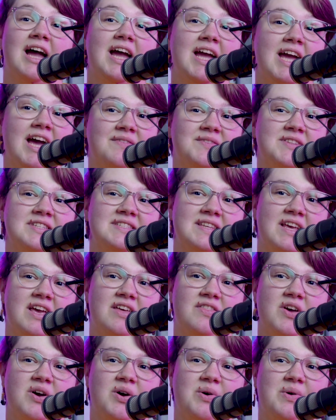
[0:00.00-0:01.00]
I have to
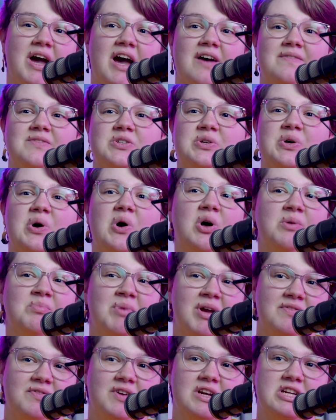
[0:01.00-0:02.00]
say though, after
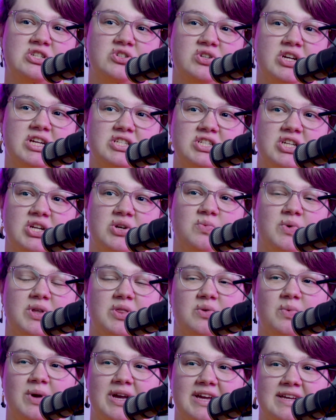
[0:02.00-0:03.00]
all my frustration
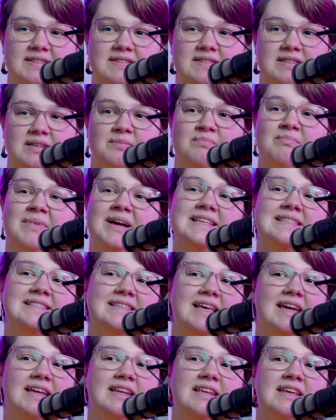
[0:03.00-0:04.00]
with Wix, my
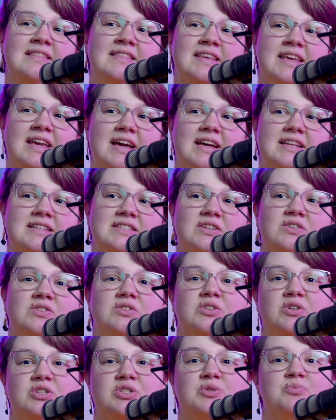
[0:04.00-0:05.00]
site in the end
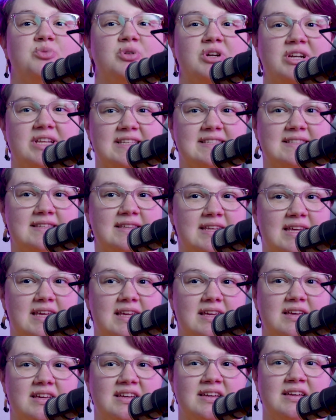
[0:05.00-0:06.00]
looked pretty
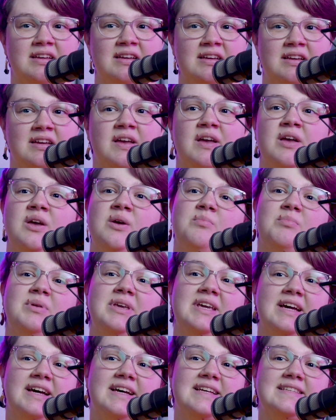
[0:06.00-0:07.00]
sleek.
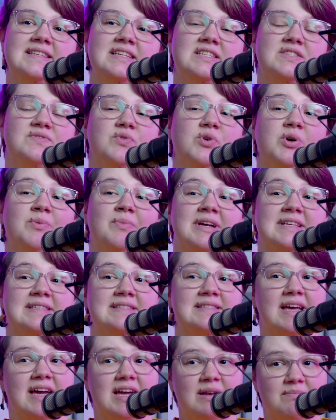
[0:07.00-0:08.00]
Because it's for
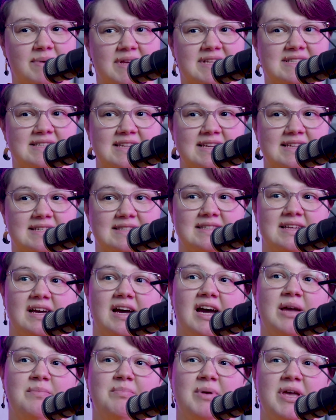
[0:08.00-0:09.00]
my side business,
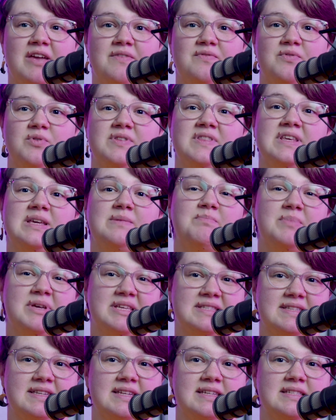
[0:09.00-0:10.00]
I pay for the
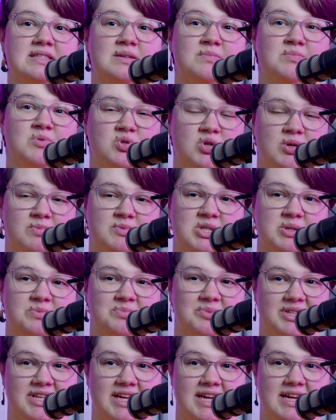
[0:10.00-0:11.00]
business
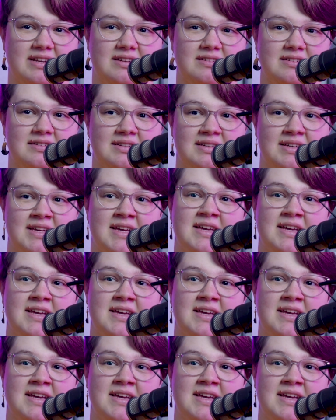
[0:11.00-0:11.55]
subscription plan.